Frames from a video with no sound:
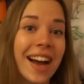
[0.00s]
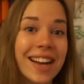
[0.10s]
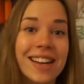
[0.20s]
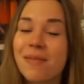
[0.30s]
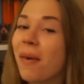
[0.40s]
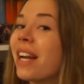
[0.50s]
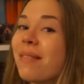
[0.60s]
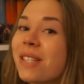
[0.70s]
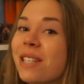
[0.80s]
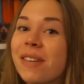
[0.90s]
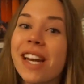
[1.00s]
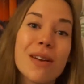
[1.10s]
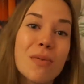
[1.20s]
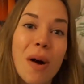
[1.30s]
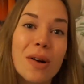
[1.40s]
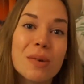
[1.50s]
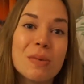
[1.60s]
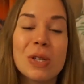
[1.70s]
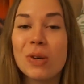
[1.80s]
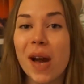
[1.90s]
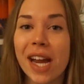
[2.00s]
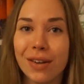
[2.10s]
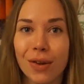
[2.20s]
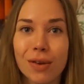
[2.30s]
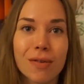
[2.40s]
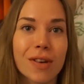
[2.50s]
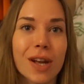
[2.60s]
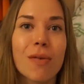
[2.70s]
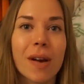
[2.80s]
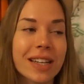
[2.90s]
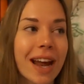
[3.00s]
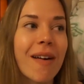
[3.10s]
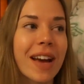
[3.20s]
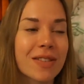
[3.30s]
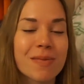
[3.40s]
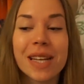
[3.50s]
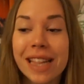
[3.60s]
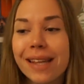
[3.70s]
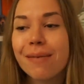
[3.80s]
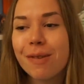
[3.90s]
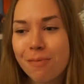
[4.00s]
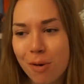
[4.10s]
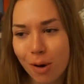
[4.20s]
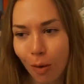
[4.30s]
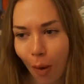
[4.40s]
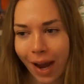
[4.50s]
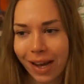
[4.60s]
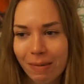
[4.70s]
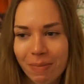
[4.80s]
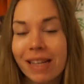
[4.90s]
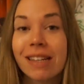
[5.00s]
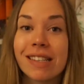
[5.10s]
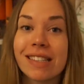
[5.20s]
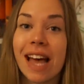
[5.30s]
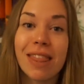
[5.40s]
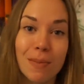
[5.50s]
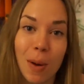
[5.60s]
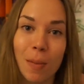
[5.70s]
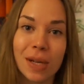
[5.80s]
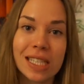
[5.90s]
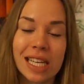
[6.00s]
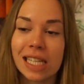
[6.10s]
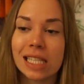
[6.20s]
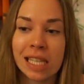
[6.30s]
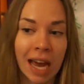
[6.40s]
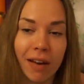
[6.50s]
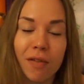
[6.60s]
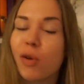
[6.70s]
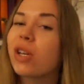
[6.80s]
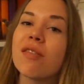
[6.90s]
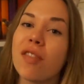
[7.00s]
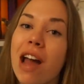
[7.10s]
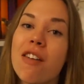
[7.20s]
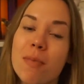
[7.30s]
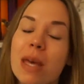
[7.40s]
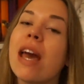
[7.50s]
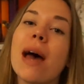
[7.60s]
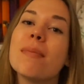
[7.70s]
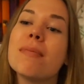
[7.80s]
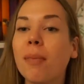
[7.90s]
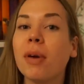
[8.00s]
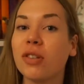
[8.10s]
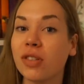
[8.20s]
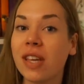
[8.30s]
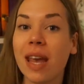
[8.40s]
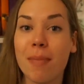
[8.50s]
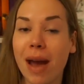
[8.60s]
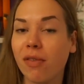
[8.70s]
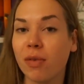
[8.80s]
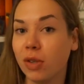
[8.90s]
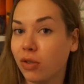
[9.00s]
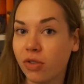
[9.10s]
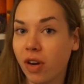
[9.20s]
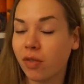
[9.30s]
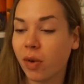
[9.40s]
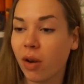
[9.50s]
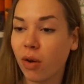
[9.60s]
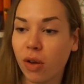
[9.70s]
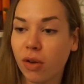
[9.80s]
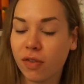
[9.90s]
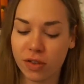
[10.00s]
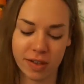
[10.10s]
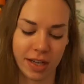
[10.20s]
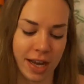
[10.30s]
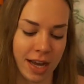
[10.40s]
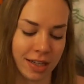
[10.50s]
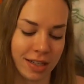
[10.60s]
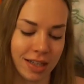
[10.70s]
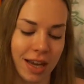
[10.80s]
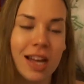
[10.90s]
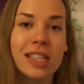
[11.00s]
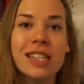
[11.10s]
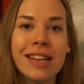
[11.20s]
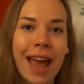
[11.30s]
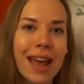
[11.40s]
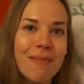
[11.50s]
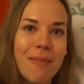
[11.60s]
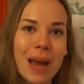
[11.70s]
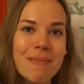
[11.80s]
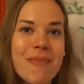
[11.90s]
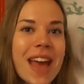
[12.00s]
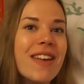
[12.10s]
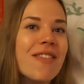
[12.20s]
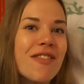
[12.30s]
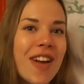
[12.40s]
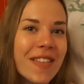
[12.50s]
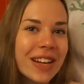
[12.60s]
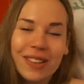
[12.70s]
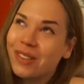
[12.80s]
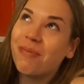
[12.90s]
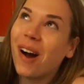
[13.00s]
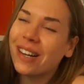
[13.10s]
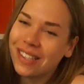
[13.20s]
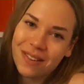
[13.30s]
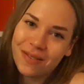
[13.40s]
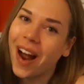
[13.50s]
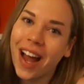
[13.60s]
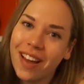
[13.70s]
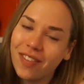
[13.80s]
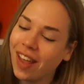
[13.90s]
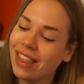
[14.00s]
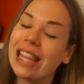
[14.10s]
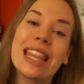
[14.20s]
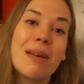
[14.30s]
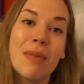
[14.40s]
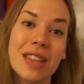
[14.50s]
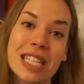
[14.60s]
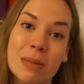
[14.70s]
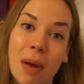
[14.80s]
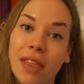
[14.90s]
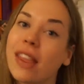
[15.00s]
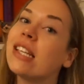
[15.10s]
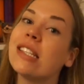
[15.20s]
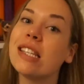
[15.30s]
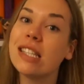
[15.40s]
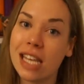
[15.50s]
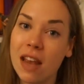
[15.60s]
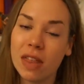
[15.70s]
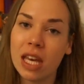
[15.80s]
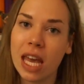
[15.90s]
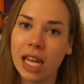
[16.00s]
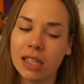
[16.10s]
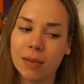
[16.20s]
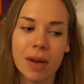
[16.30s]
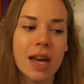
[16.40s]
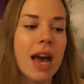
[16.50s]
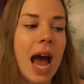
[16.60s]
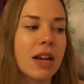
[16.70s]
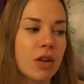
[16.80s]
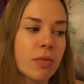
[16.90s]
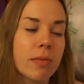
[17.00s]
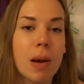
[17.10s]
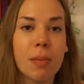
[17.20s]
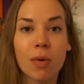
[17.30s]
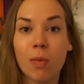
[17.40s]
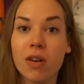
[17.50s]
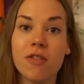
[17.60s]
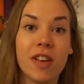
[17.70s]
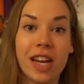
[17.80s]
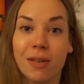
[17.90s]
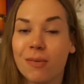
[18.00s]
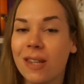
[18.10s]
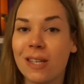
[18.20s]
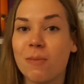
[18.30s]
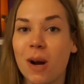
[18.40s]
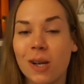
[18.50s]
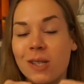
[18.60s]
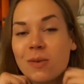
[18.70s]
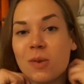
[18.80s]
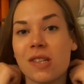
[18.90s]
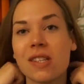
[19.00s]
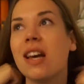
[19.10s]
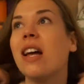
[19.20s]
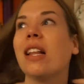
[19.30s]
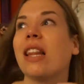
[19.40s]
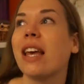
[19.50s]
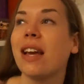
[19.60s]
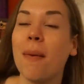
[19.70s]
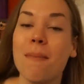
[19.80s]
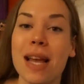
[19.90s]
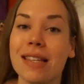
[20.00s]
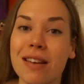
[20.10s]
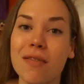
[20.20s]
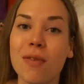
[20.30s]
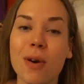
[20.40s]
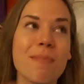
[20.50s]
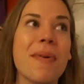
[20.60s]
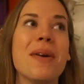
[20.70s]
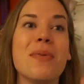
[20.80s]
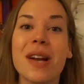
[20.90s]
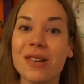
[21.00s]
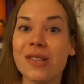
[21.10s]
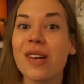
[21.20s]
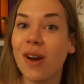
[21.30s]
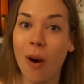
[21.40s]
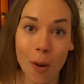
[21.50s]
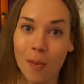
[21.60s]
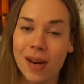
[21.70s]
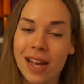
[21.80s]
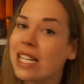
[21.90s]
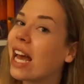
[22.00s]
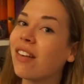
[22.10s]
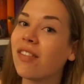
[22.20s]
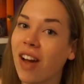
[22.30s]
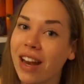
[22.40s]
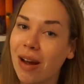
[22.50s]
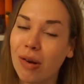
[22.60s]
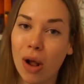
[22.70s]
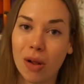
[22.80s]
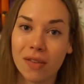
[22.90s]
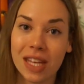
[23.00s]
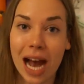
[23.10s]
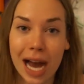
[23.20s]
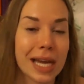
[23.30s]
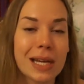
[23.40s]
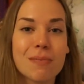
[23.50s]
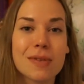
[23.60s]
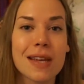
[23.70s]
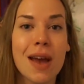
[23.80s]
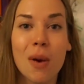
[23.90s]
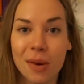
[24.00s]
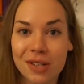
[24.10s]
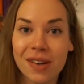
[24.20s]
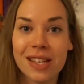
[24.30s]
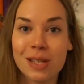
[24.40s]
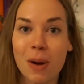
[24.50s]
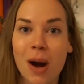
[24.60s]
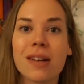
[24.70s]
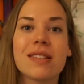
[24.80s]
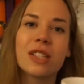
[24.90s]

Hi guys, my name is Sabine and welcome to another video. Right now I have to be a little bit more quiet because at the moment it is 10:45 p.m. but I just came back from Utrecht where I go to university, and today my May Fairyloot box arrived and the theme of this month is Save the Kingdom. I don't remember what fandoms this box was like amazing for, but we are just gonna open it and find out all of the items which are in this box.